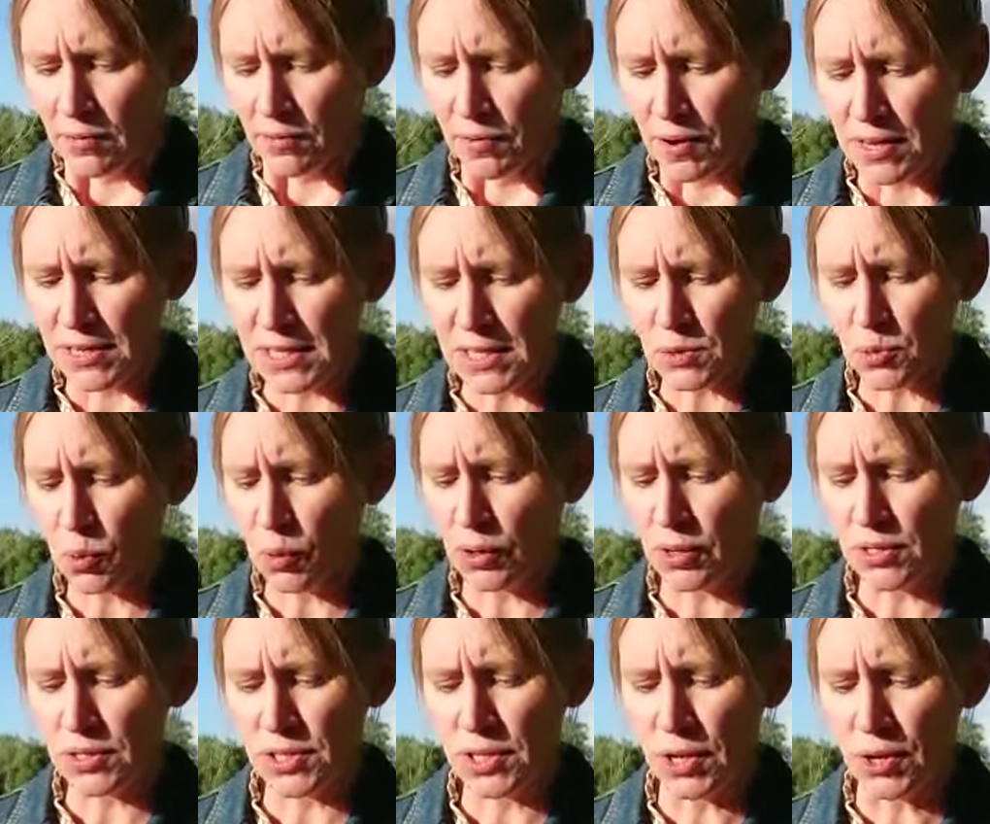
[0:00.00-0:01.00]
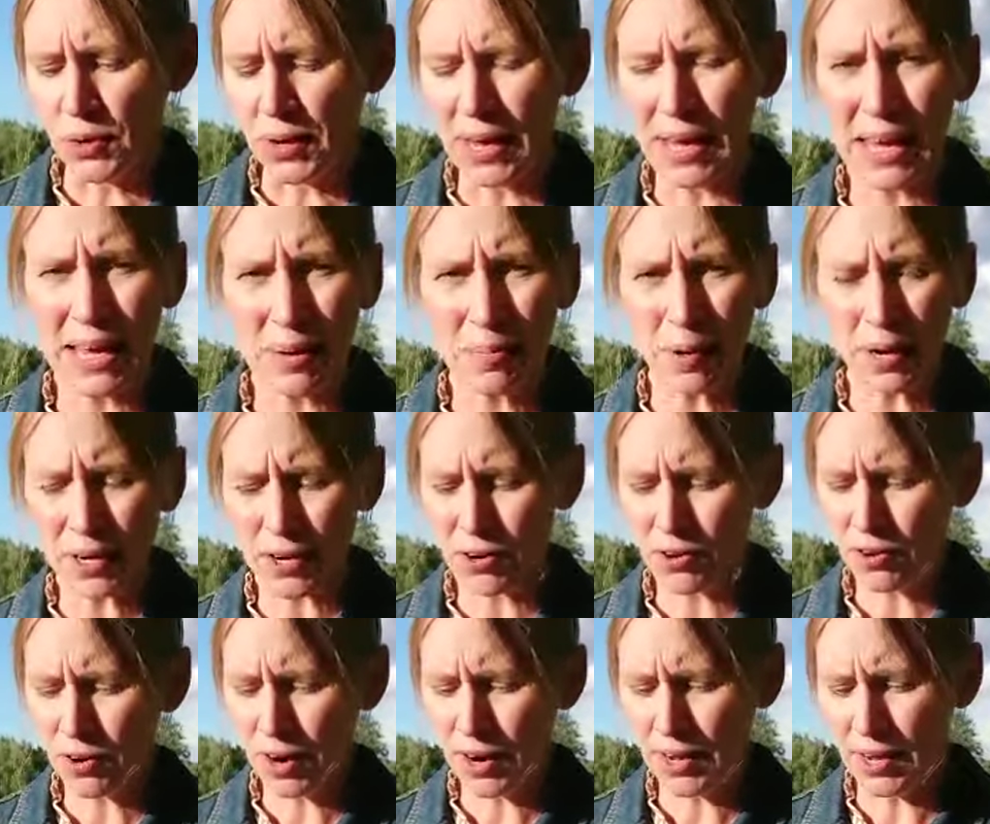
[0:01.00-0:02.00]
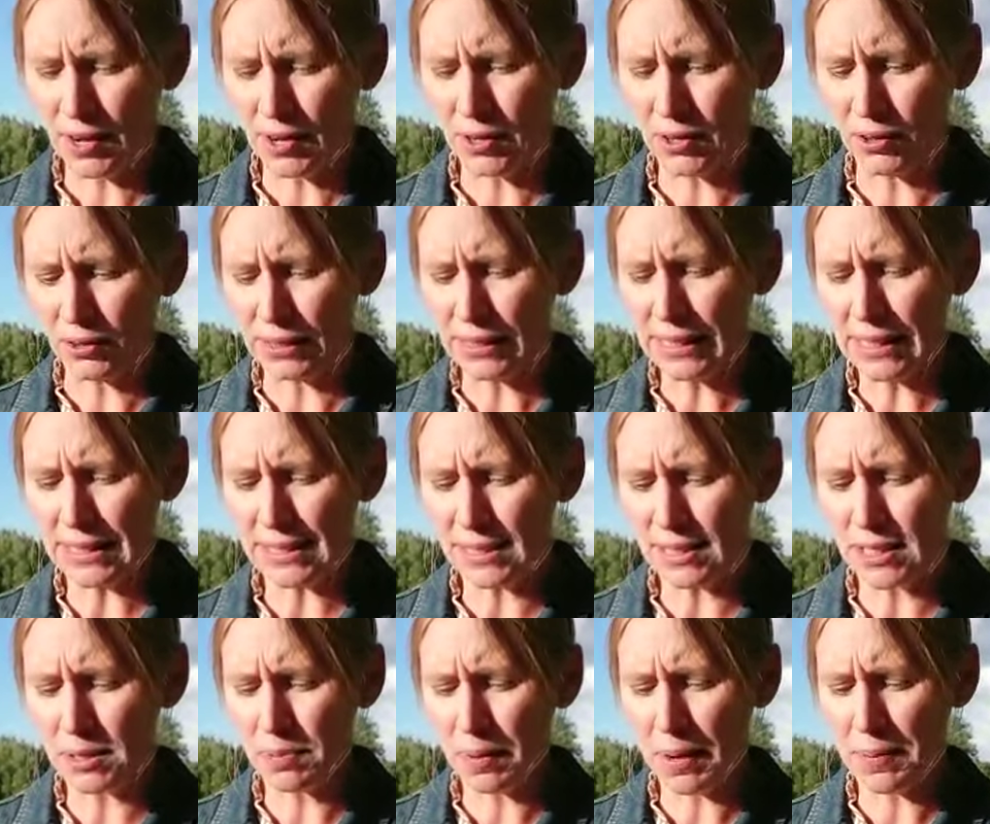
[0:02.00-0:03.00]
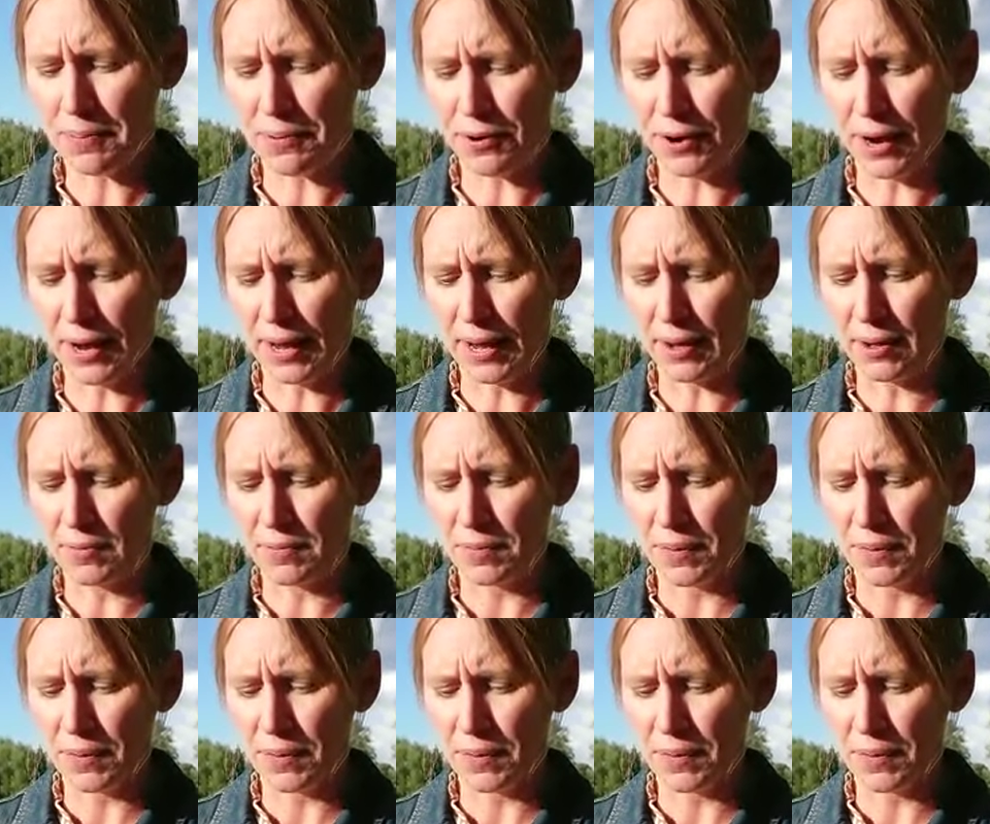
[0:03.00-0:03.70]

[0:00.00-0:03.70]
Verses 1 and 2 Hear my cry, O God, listen to my prayer.